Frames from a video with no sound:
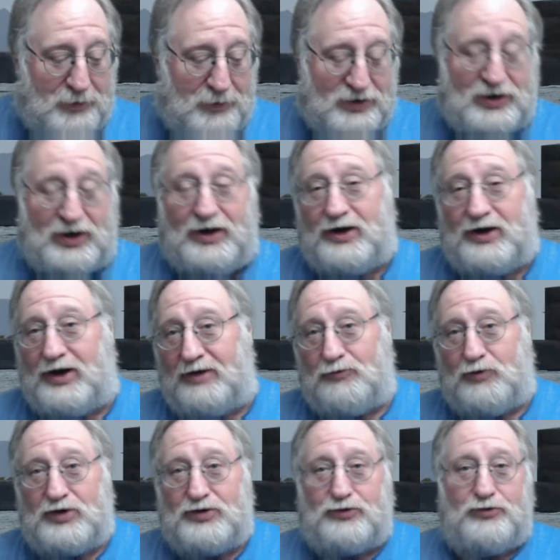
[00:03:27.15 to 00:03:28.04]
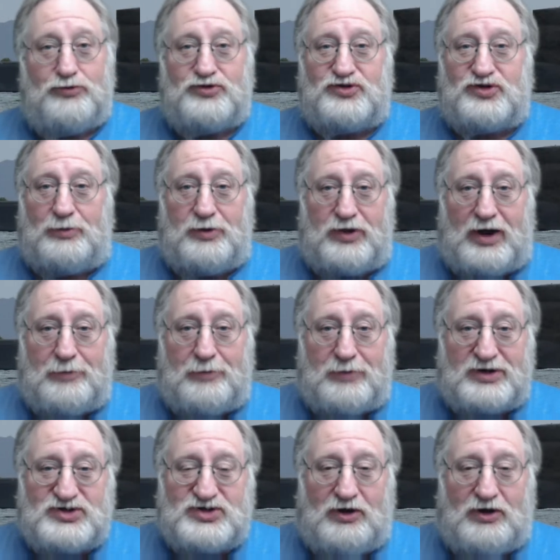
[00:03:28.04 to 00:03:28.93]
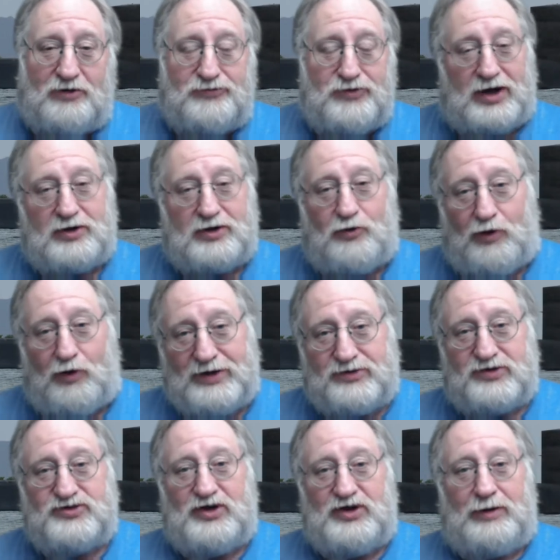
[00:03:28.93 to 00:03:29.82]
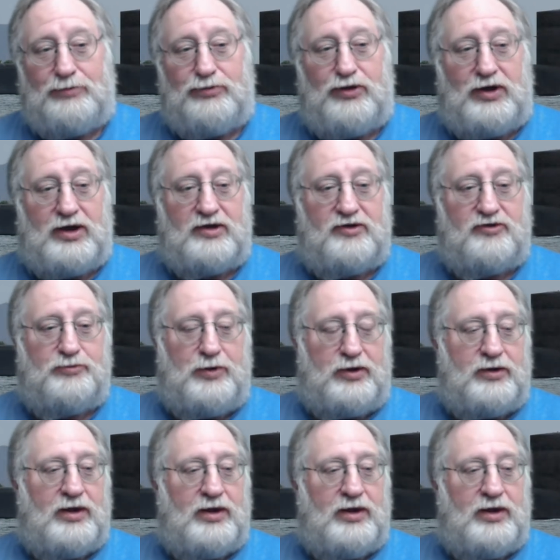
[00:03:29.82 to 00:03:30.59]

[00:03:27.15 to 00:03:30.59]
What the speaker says: Again, I went through some of that myself, not quite the same things, but